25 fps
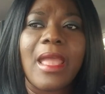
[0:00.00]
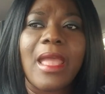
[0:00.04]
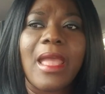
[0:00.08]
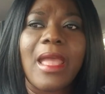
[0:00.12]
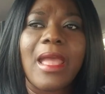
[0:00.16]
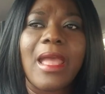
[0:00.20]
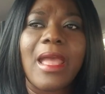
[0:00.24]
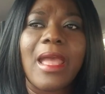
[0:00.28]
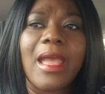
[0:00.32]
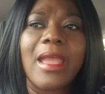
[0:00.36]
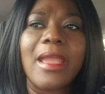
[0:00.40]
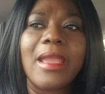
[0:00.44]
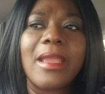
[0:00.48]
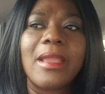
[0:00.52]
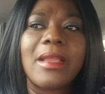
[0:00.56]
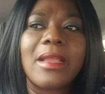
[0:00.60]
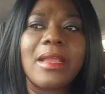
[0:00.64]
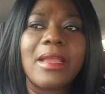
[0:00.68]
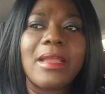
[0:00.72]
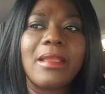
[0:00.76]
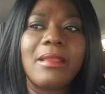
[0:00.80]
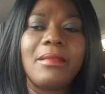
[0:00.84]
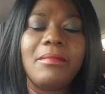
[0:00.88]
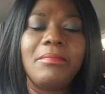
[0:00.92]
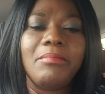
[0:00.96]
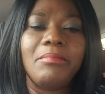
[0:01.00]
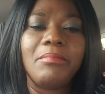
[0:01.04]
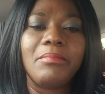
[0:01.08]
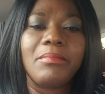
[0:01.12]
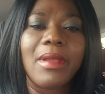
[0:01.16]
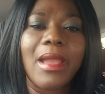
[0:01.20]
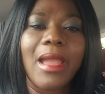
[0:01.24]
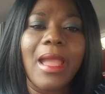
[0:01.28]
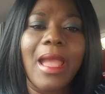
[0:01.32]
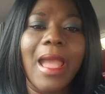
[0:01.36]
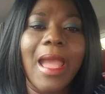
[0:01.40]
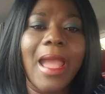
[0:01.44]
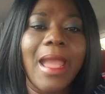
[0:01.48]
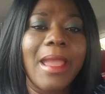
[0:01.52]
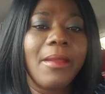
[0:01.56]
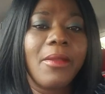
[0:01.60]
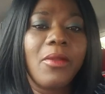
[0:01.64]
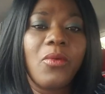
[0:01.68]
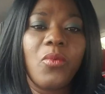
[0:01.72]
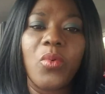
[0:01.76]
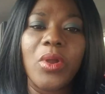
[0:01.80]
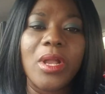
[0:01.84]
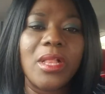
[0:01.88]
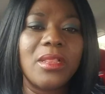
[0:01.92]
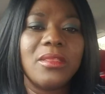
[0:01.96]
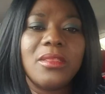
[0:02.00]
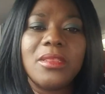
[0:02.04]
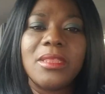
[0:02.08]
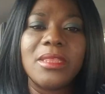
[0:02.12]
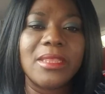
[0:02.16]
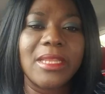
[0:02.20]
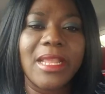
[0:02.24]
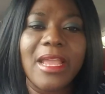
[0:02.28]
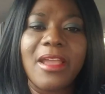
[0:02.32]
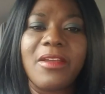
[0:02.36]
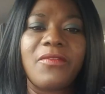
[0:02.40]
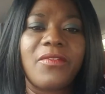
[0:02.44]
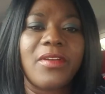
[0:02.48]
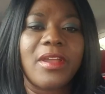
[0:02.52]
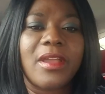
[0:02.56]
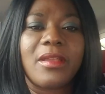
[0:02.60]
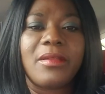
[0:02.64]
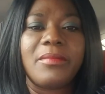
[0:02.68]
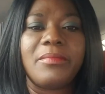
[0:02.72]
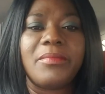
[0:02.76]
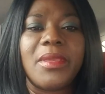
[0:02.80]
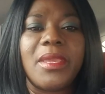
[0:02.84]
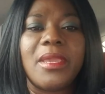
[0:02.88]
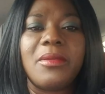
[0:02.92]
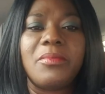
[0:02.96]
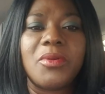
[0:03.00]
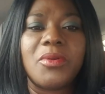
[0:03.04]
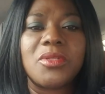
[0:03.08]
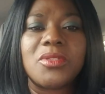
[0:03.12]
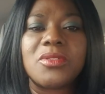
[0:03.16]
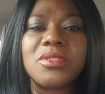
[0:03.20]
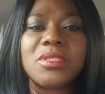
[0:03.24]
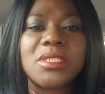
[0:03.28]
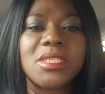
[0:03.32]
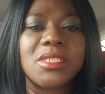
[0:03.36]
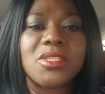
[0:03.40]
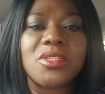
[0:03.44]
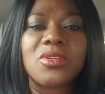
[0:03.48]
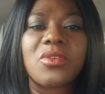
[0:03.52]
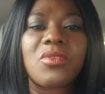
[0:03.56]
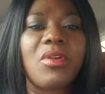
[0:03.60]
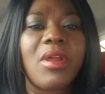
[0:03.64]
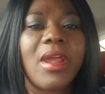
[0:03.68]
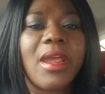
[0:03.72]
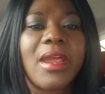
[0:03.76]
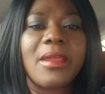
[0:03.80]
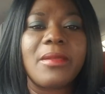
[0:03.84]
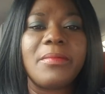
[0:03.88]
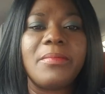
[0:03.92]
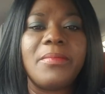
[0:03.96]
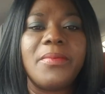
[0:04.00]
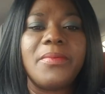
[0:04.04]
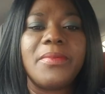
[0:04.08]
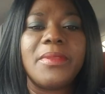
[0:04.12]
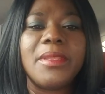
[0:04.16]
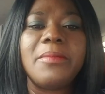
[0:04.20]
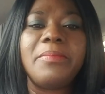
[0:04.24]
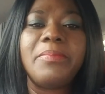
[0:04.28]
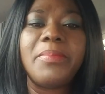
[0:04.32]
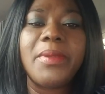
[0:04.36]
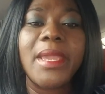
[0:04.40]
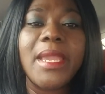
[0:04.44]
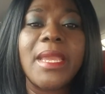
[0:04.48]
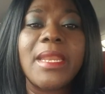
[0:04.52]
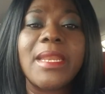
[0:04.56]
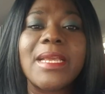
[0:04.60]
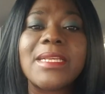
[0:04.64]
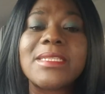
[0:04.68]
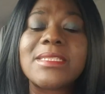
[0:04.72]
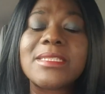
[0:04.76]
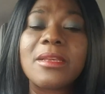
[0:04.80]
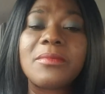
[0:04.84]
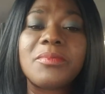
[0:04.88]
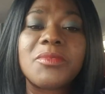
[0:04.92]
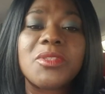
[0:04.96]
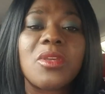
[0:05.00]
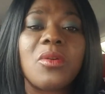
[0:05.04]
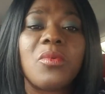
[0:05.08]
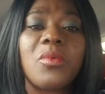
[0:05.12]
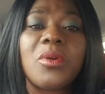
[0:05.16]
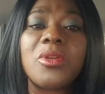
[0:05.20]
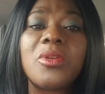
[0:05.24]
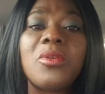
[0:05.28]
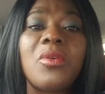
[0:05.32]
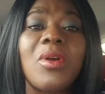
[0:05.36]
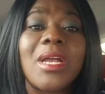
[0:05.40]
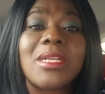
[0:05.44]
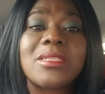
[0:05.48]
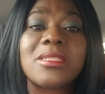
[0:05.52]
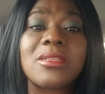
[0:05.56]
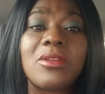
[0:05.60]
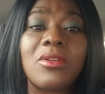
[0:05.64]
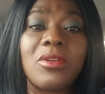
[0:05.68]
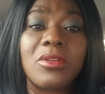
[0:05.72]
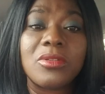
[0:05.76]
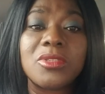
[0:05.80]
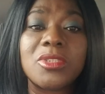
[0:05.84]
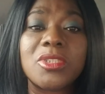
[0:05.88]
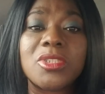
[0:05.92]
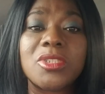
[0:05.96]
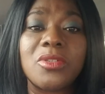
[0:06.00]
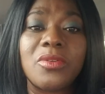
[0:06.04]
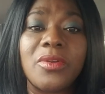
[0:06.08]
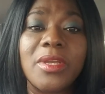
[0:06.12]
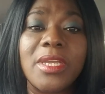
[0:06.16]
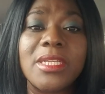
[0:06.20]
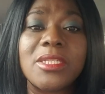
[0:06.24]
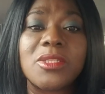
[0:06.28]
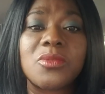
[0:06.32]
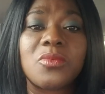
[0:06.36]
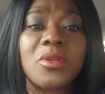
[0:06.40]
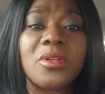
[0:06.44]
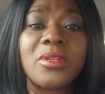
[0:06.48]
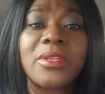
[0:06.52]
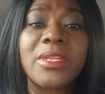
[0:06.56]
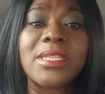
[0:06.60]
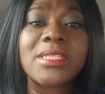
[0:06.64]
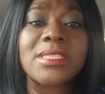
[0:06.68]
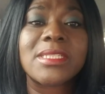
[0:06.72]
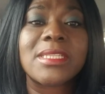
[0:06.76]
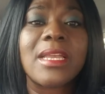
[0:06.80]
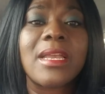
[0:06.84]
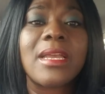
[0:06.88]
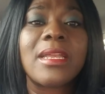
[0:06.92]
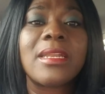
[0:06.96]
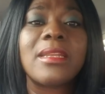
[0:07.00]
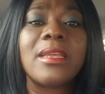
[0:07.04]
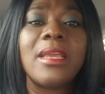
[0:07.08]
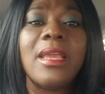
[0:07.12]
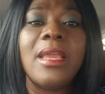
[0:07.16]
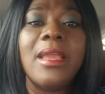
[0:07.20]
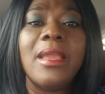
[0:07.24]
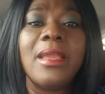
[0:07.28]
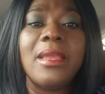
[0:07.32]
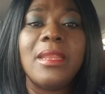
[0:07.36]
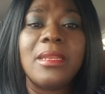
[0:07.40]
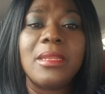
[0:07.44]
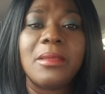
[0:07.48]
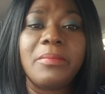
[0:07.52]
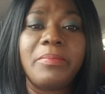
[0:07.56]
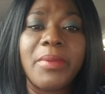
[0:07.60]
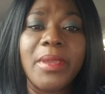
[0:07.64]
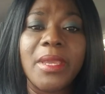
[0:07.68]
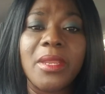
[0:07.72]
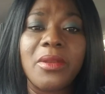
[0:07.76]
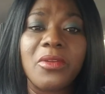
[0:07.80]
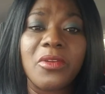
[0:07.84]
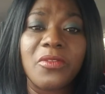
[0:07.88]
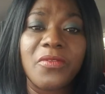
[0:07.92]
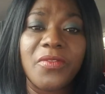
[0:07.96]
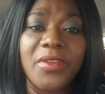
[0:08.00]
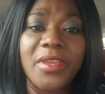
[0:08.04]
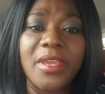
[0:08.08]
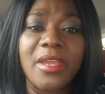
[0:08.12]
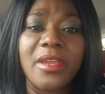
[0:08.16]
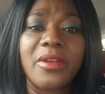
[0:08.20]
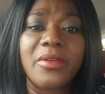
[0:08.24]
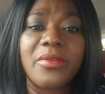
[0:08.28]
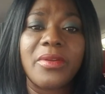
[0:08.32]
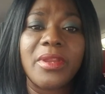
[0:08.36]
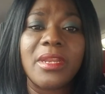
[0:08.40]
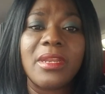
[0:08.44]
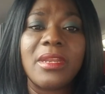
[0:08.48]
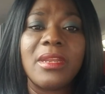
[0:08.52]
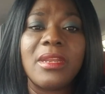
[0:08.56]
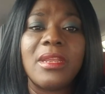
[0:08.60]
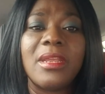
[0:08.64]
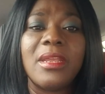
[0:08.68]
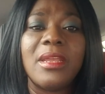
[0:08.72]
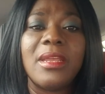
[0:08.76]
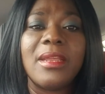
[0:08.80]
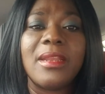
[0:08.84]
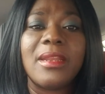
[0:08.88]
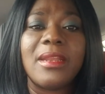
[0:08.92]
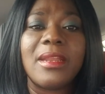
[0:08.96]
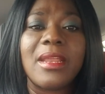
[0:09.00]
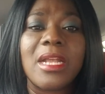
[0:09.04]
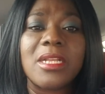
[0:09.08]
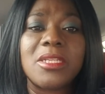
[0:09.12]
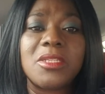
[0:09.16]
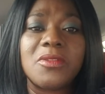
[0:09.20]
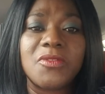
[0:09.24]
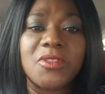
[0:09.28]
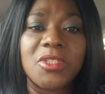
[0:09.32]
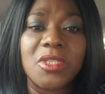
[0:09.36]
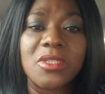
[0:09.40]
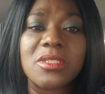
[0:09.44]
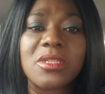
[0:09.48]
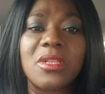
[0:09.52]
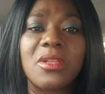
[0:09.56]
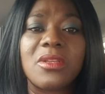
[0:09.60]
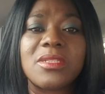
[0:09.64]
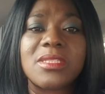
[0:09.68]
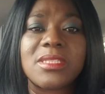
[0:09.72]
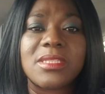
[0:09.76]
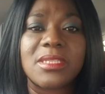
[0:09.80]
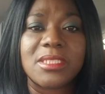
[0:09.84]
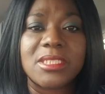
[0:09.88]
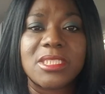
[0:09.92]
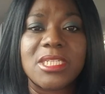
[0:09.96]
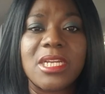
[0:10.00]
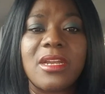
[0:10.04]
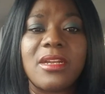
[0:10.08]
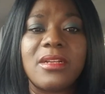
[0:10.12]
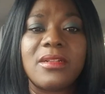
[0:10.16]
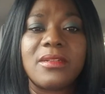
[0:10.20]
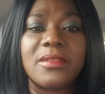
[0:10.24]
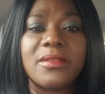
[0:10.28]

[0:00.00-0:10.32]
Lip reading: I will never be able to describe the pain, except someone who has gone through it will understand the pain of hearing that you've just lost a child.